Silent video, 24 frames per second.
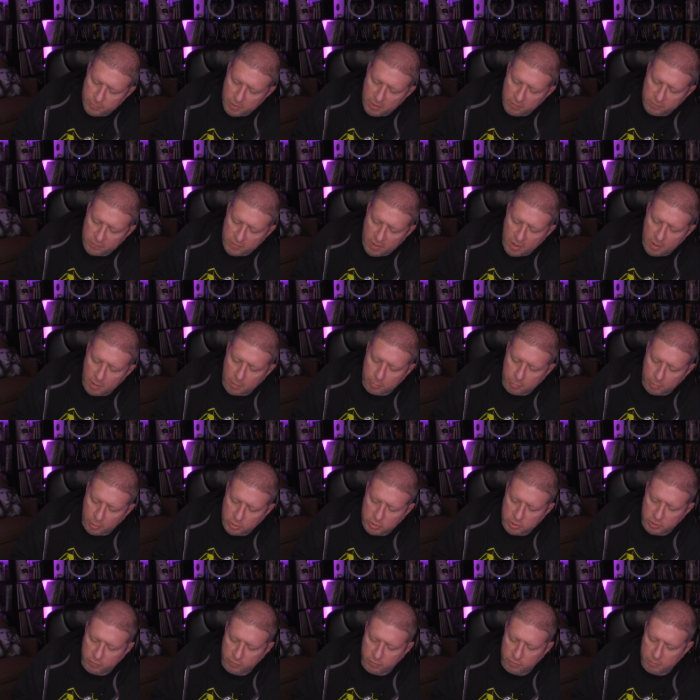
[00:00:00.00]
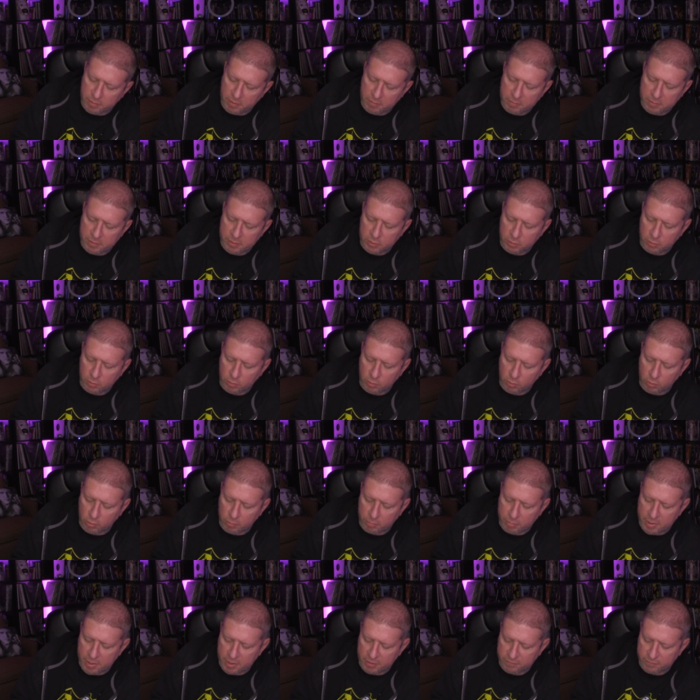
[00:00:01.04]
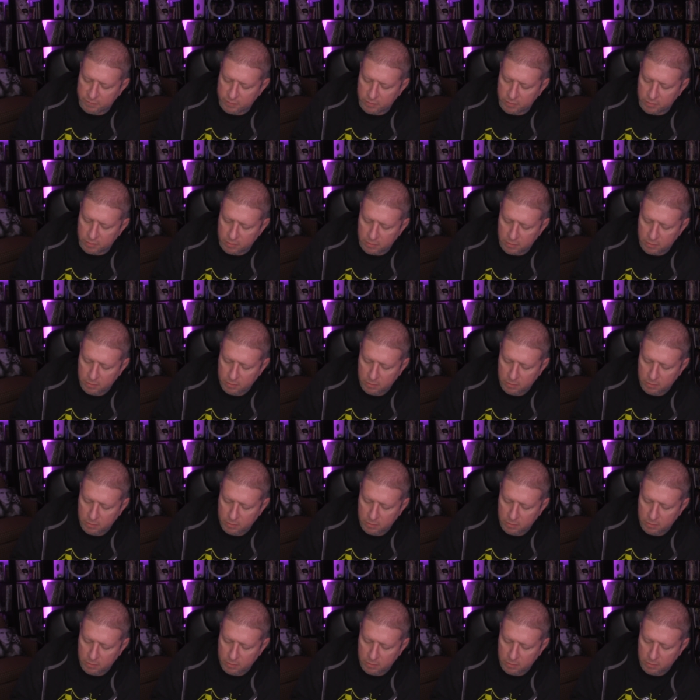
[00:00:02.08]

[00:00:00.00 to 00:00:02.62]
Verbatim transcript: I've got a bunch of them. I've been doing horror pack for